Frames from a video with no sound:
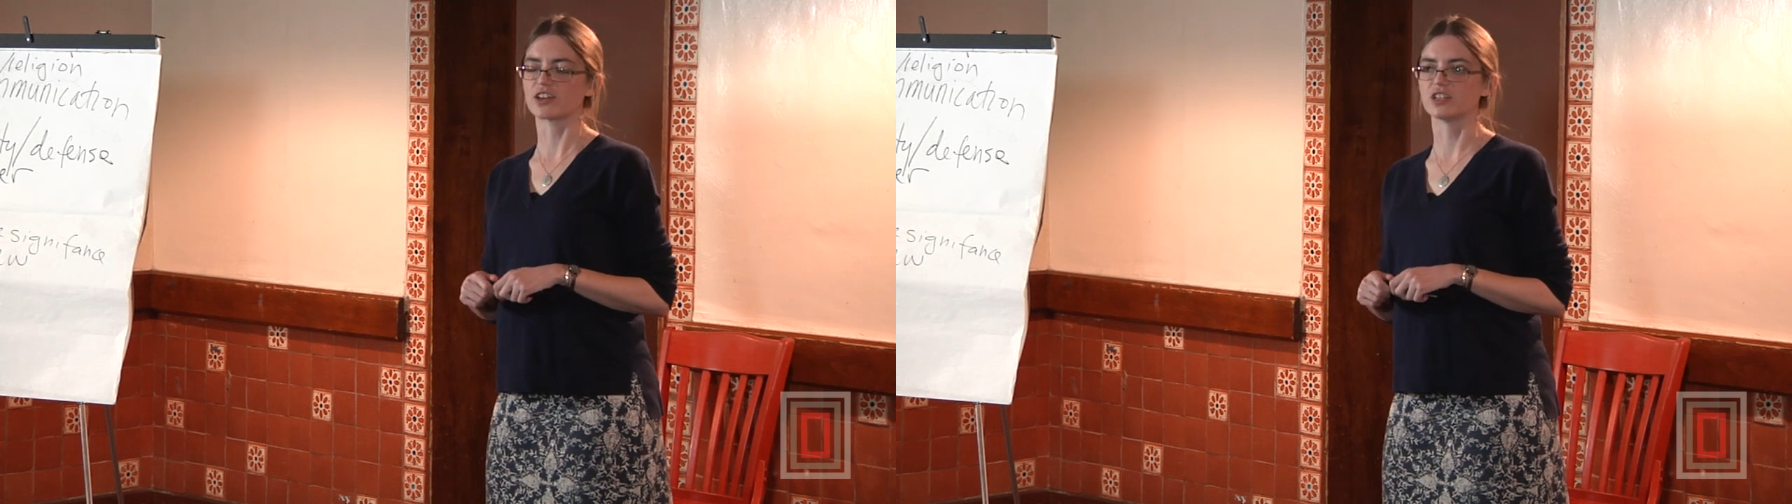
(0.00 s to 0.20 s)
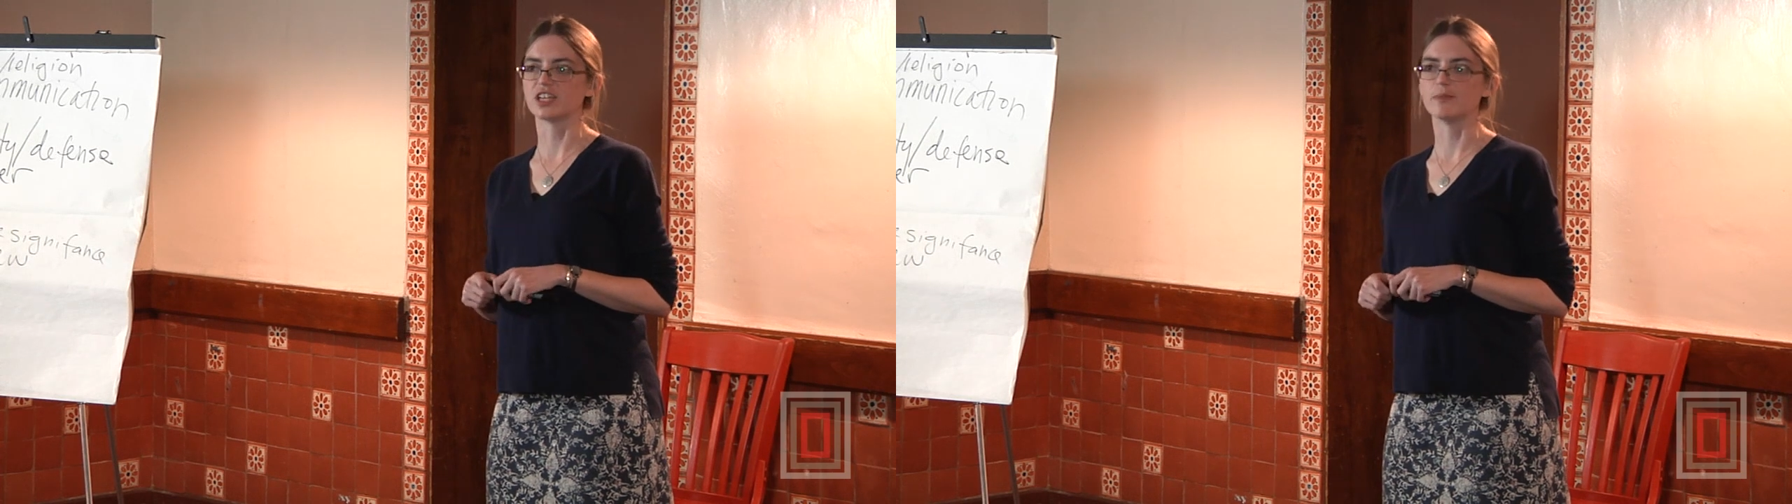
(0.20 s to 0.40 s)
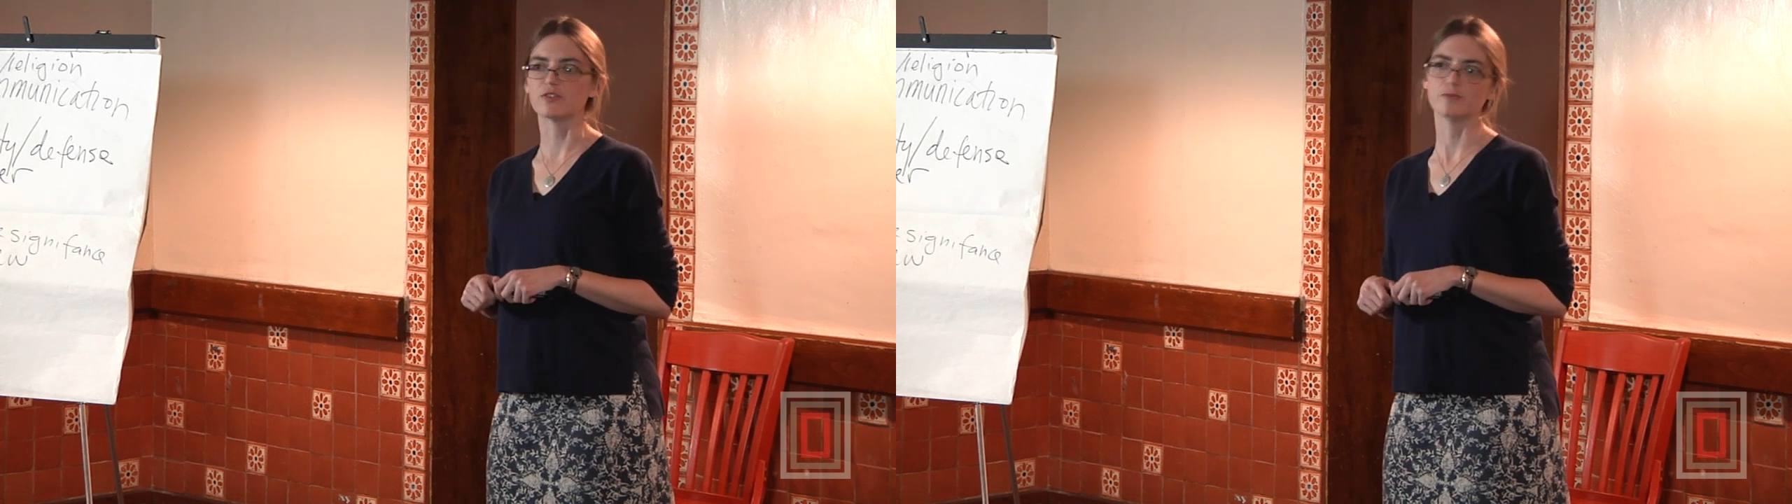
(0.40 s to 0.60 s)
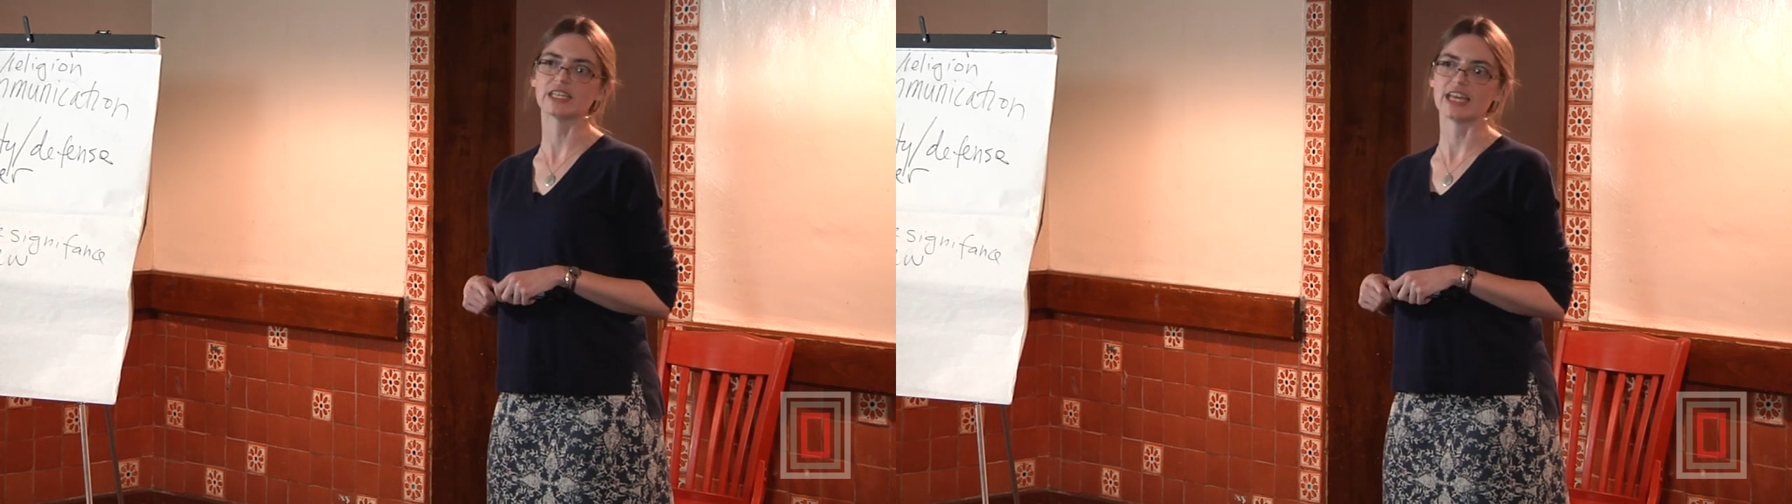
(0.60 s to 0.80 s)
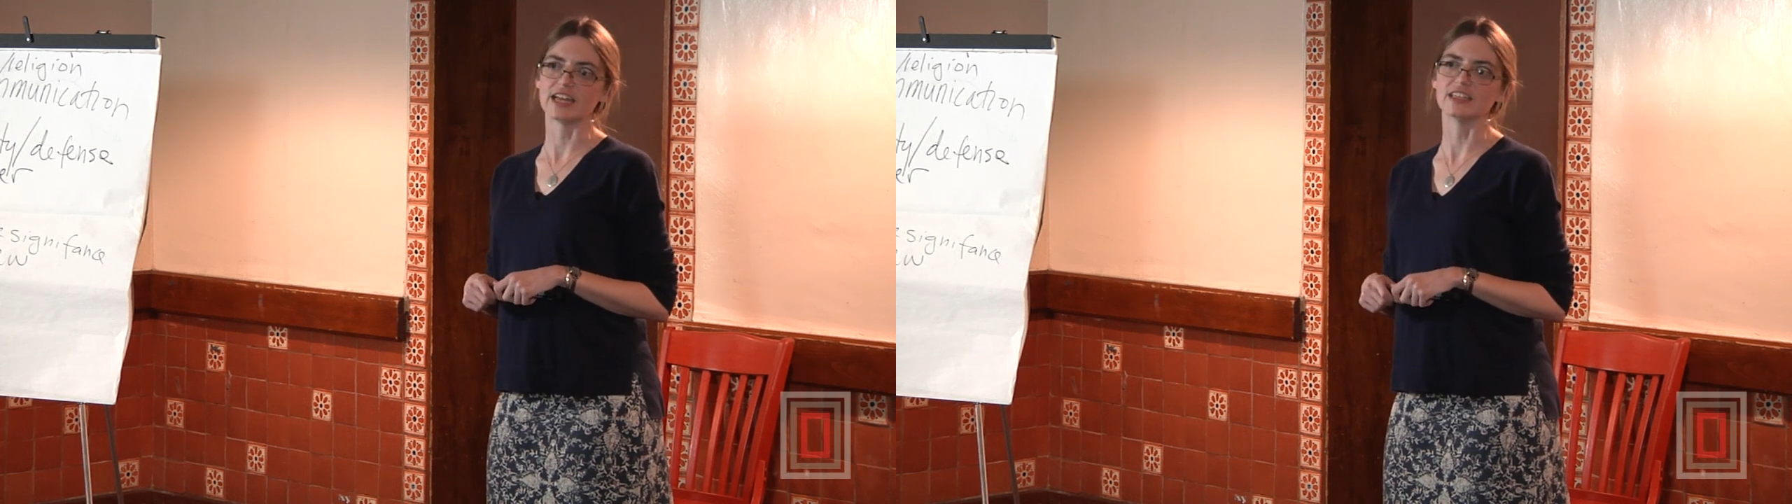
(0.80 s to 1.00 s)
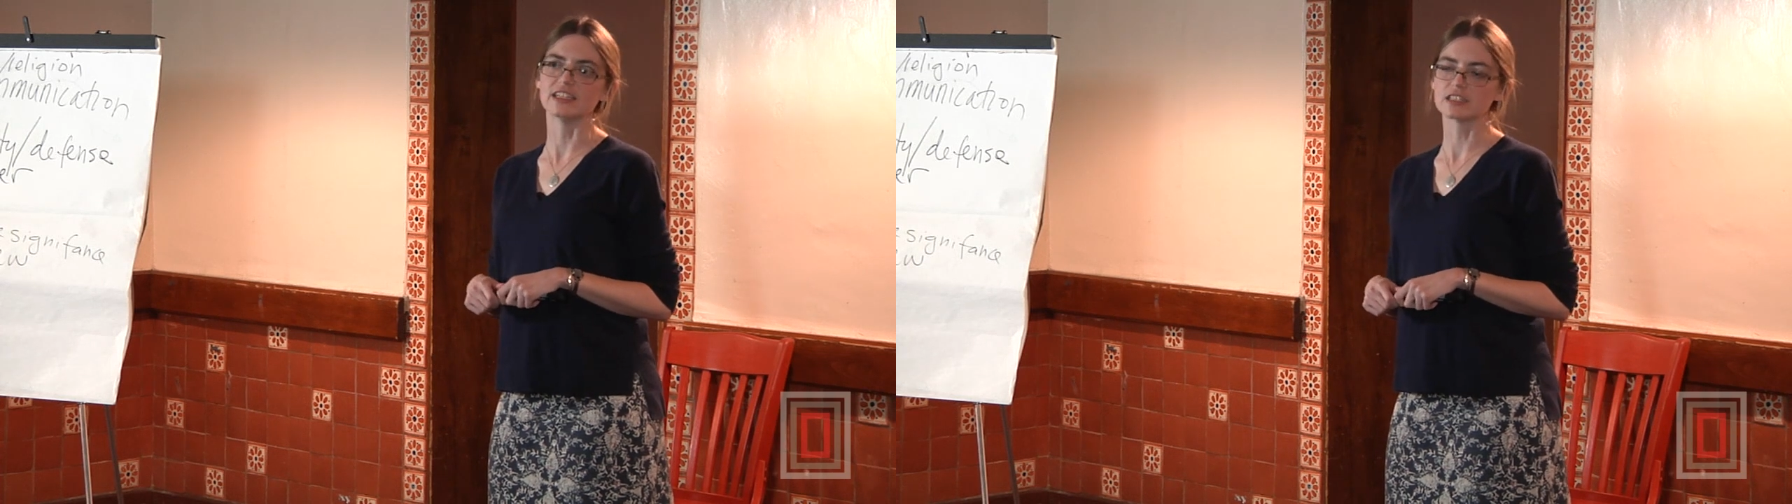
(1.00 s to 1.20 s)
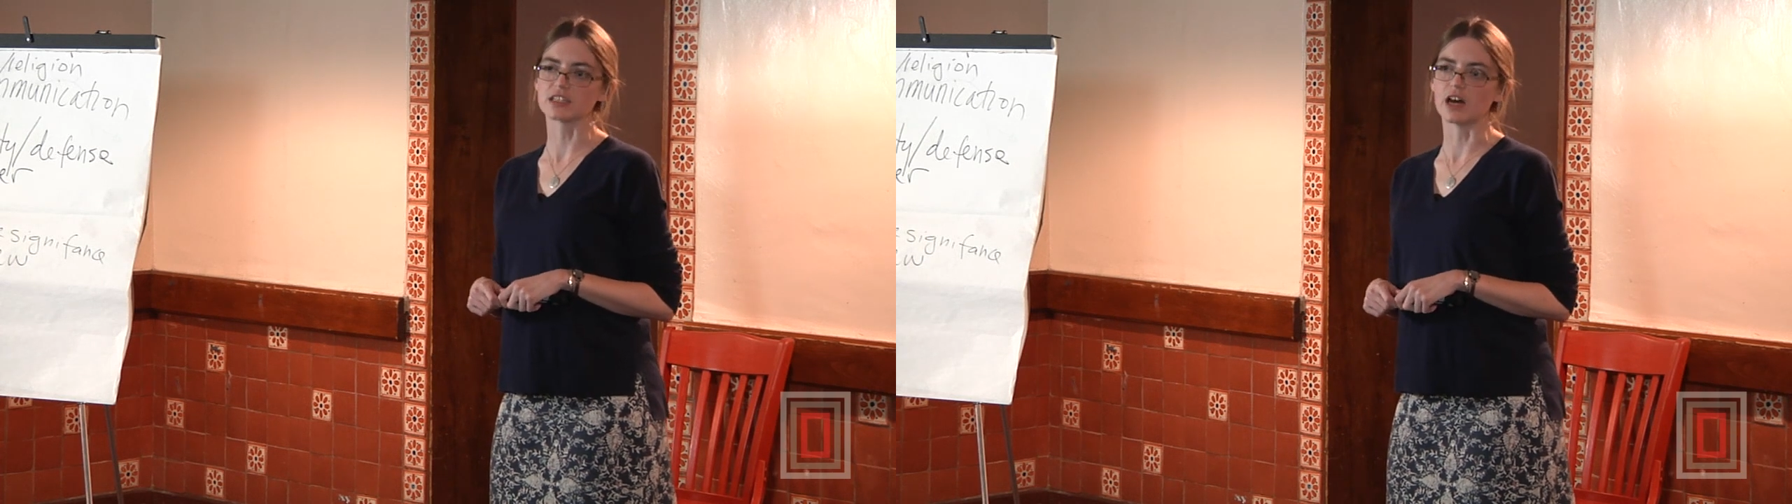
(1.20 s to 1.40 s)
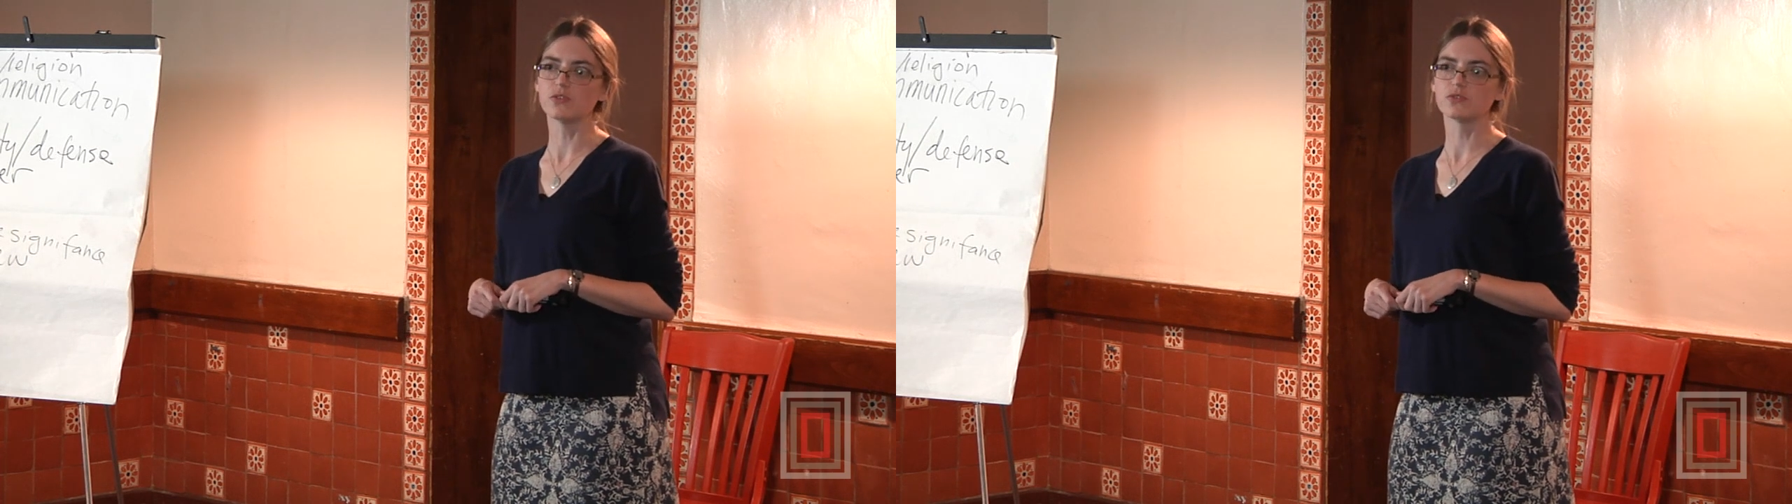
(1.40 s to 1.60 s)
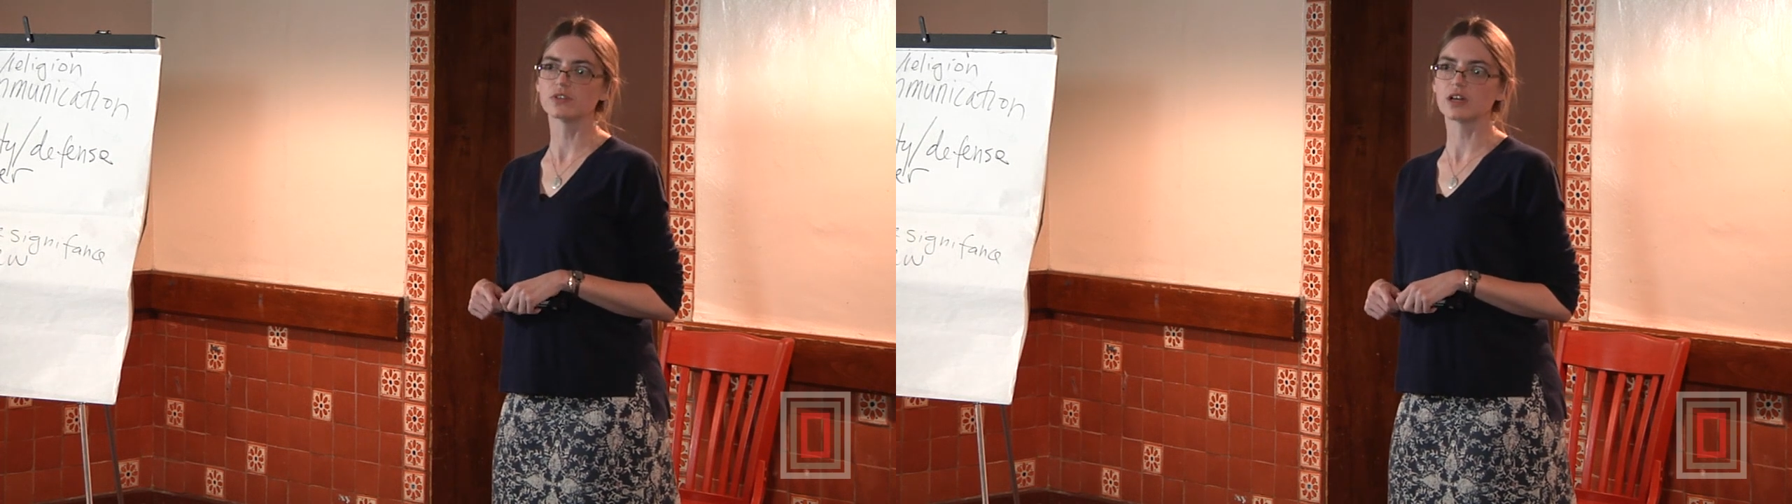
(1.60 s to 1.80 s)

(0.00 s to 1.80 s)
actually coming from the canyon itself.